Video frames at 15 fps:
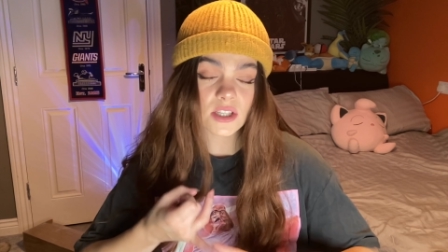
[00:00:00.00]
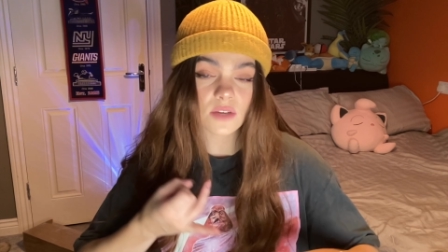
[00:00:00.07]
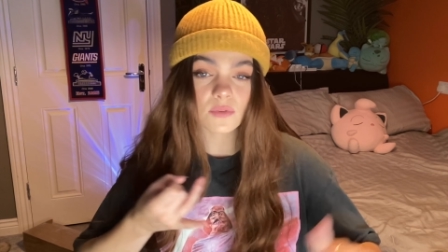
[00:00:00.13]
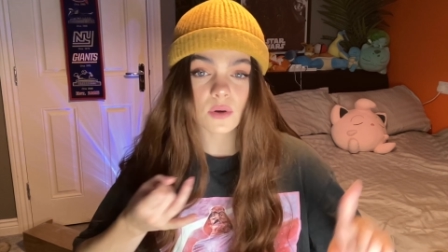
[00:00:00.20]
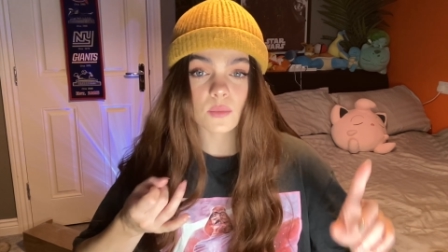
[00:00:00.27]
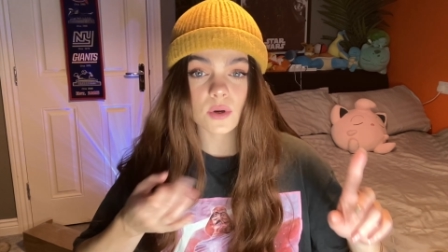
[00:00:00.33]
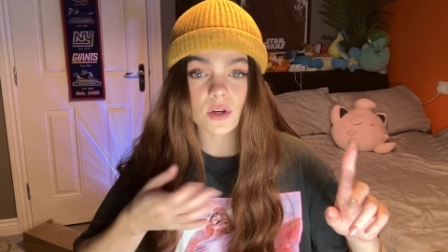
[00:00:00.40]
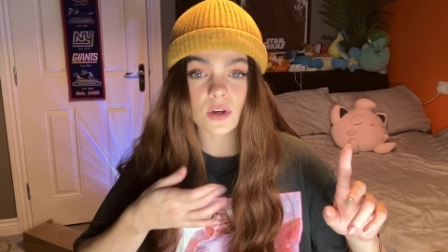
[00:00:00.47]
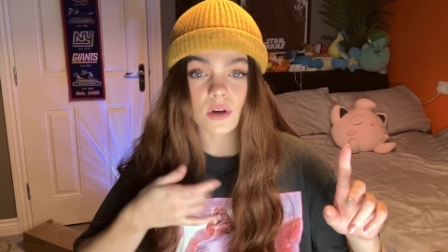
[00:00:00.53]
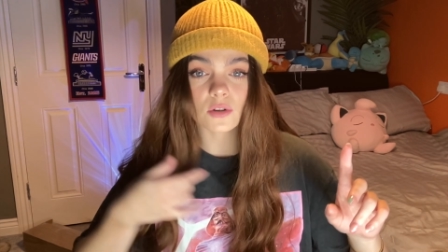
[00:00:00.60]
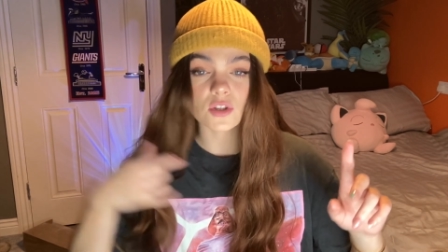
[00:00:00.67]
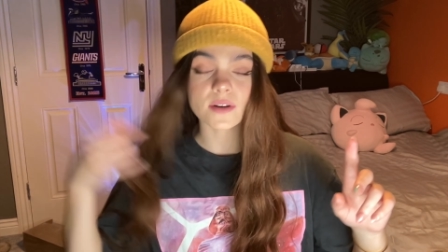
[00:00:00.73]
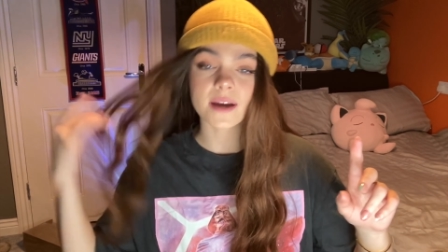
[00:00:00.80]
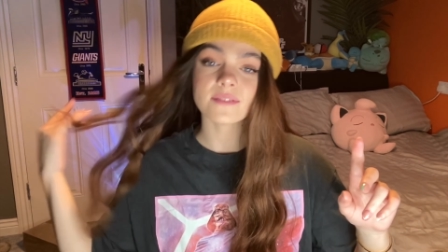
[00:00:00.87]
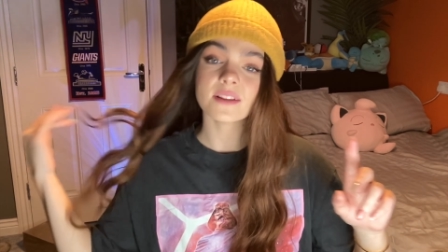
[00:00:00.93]
If you want to go
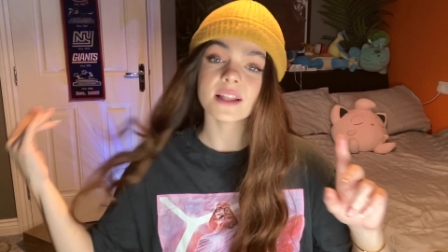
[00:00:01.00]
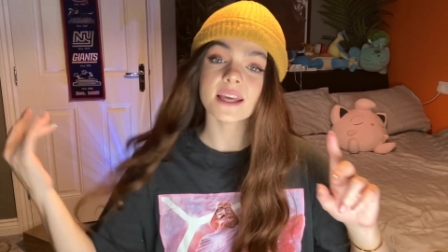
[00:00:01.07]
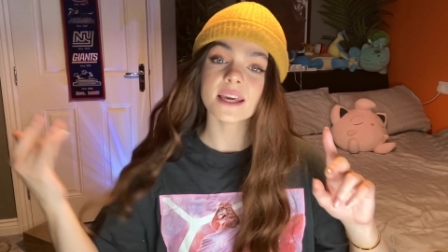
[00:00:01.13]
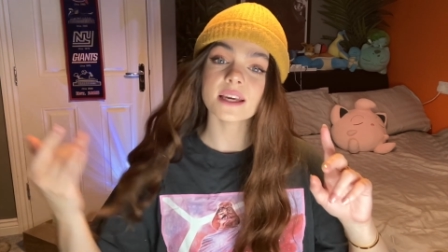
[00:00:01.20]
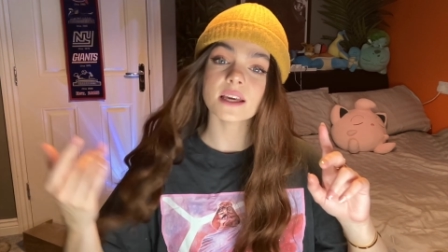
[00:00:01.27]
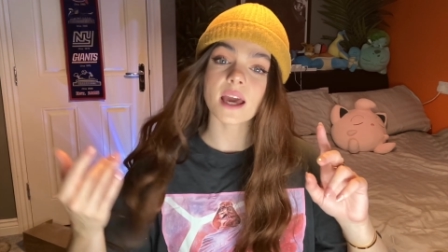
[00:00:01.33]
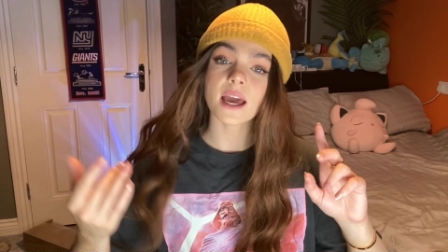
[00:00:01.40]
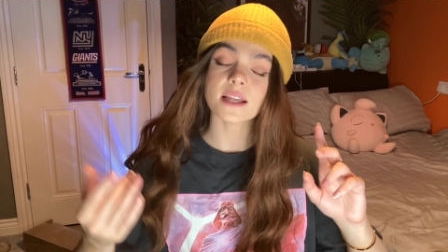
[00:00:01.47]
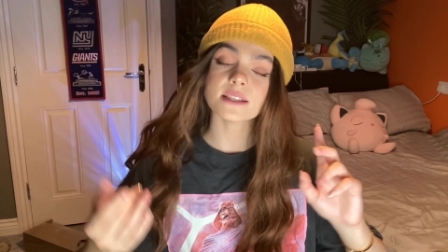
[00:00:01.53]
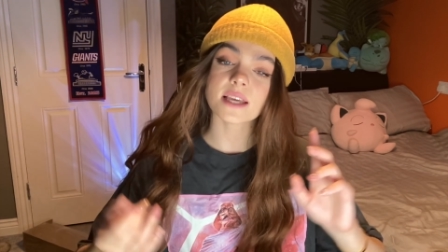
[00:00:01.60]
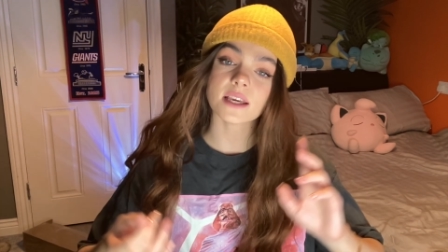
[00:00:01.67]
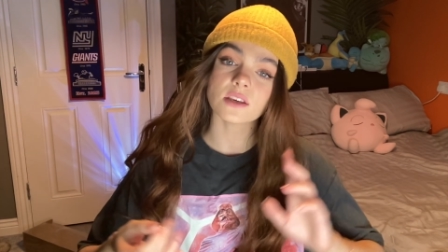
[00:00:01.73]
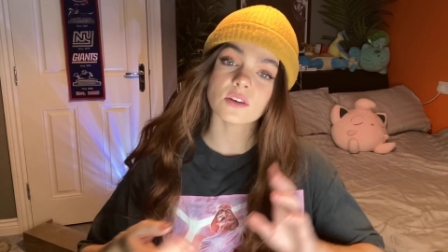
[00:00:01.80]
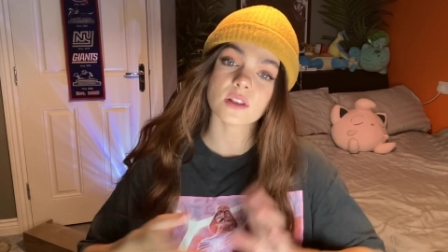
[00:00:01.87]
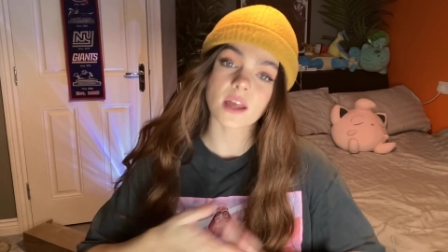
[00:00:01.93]
traveling and
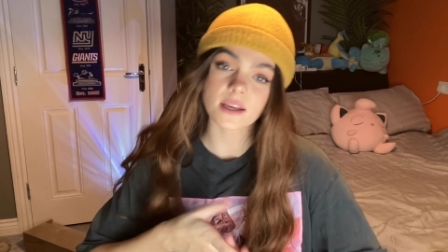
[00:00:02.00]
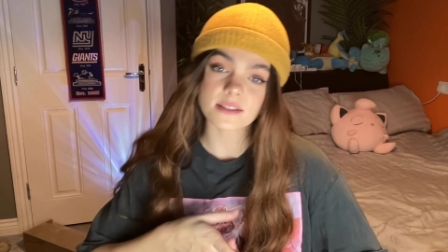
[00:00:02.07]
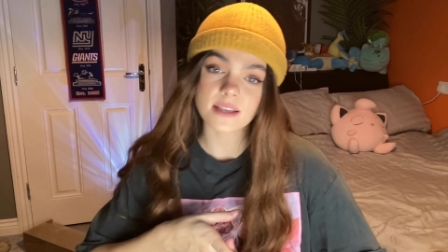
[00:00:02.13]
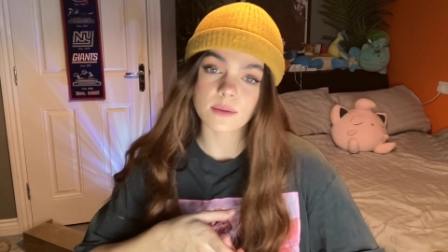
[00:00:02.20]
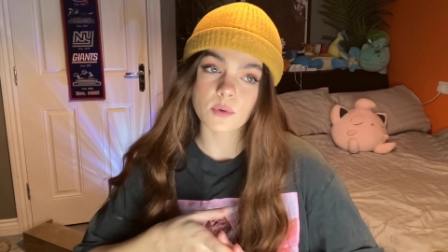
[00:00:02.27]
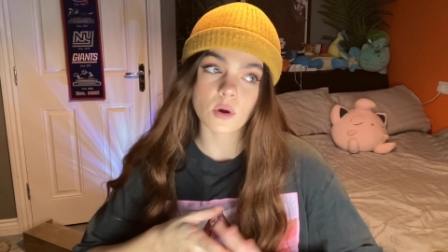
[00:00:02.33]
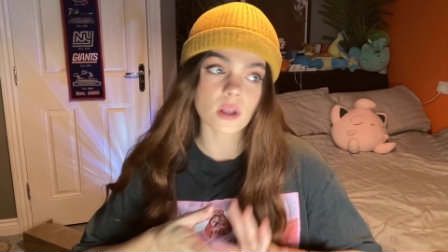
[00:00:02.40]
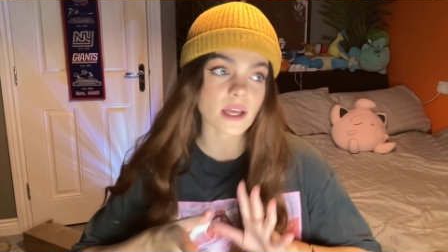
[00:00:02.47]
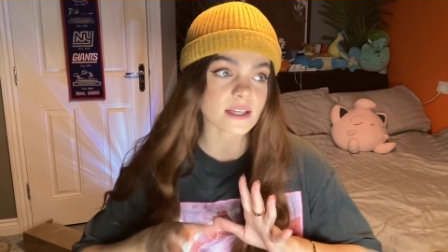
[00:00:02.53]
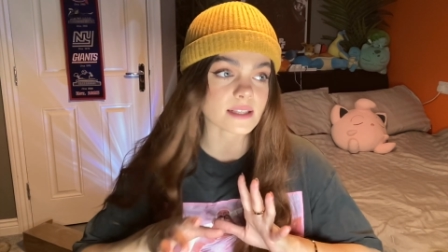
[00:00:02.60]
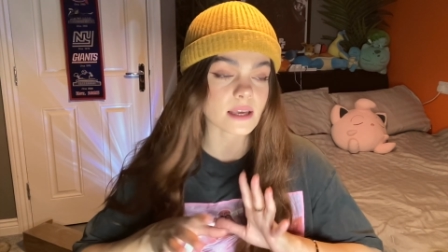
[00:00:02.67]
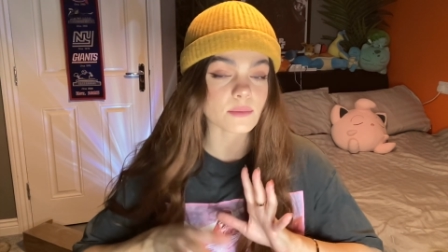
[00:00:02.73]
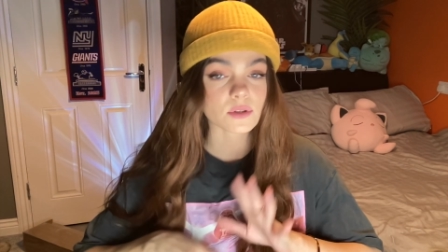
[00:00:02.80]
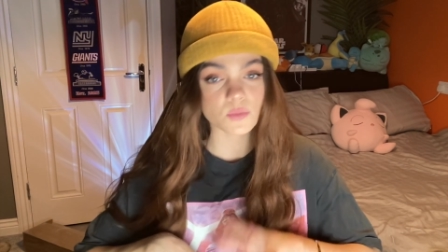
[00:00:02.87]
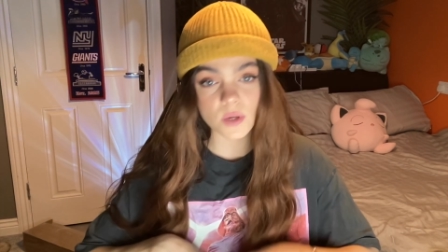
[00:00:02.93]
take your lightsaber or
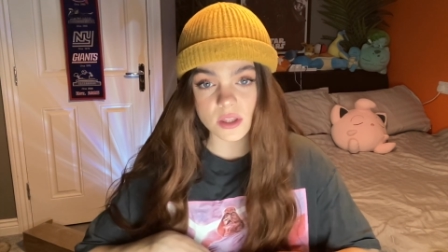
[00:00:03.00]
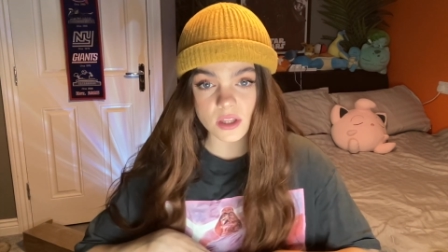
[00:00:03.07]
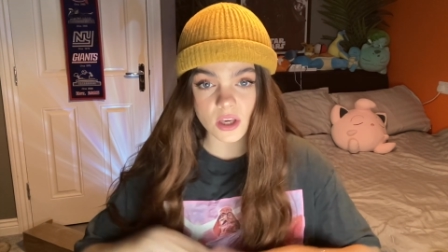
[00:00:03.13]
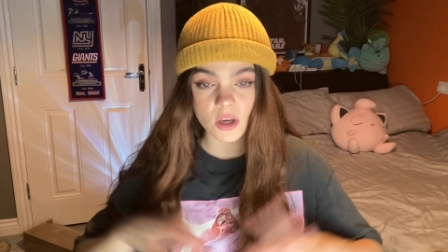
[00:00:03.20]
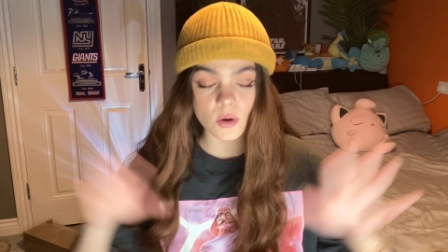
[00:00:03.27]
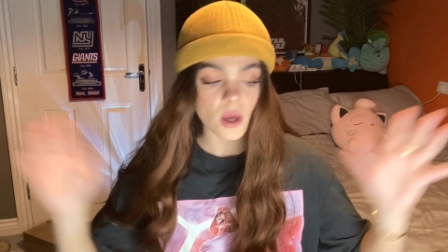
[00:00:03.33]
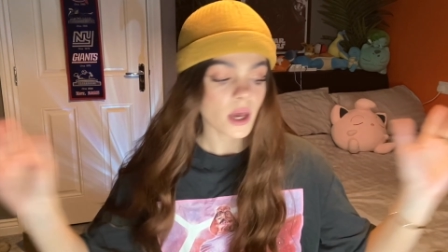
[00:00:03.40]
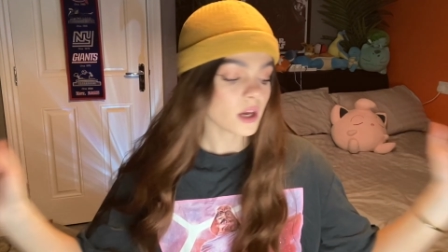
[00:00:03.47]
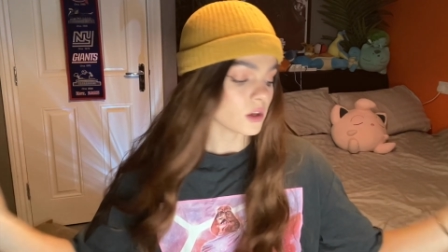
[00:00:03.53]
lightsabers with you,